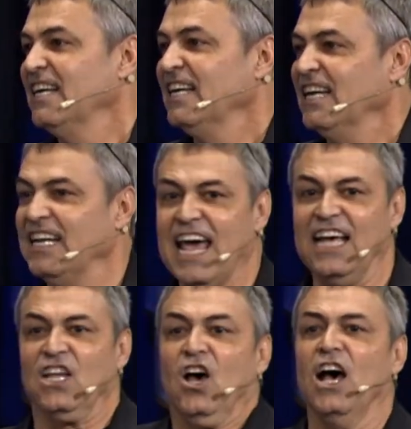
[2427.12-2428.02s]
And they
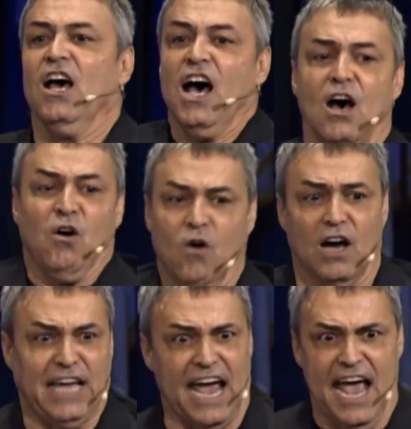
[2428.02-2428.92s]
ask, oh, oh, well,
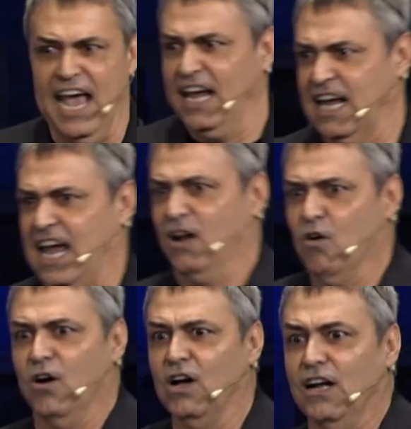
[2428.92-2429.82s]
King, King,
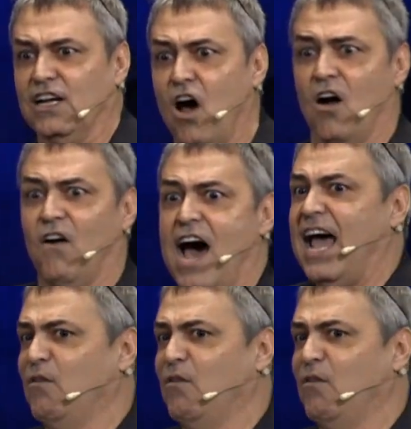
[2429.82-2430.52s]
well, all right?